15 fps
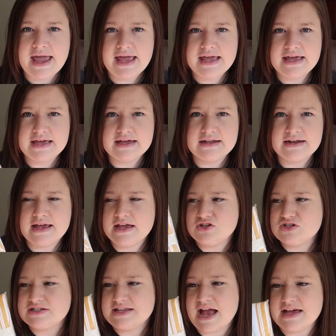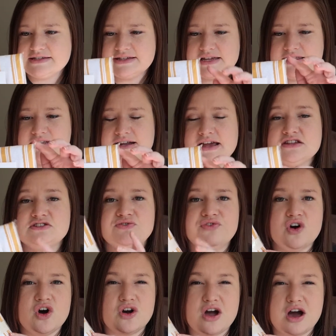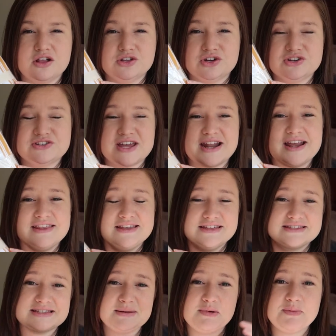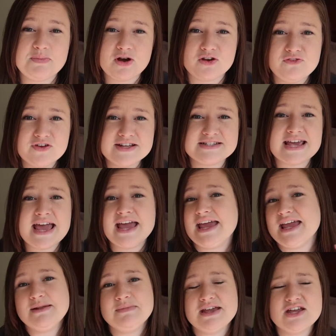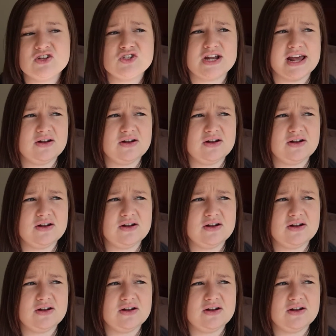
and it just has like the nice fall colors, and I think it's gonna be perfect in my kitchen.